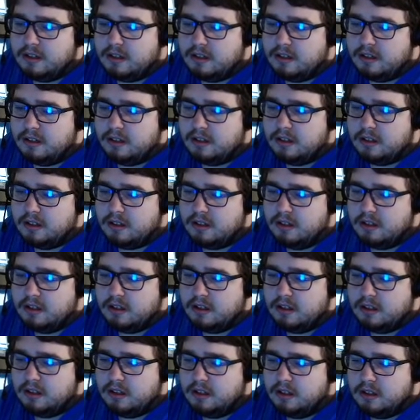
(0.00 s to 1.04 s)

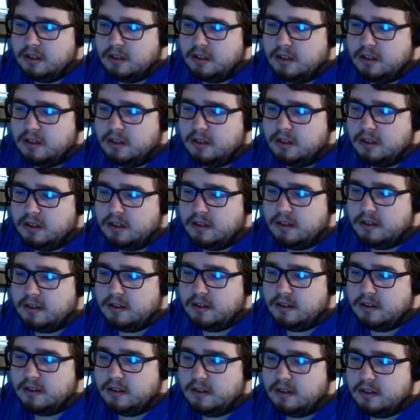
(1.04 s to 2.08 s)

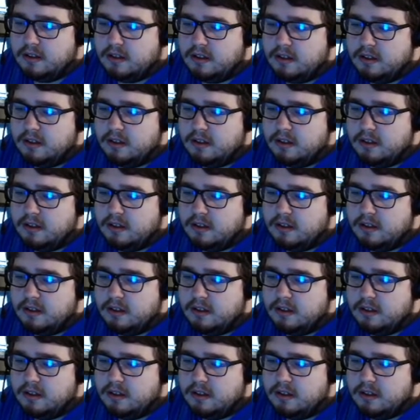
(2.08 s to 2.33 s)
[no speech]